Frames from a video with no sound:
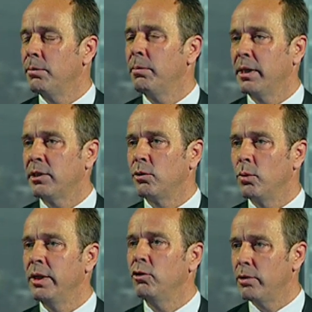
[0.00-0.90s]
with
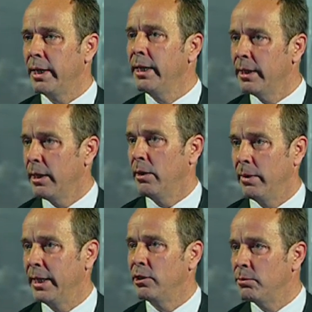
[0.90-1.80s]
personal injury
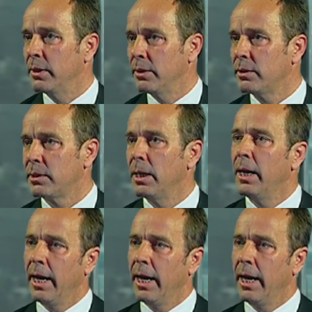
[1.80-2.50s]
arrangements,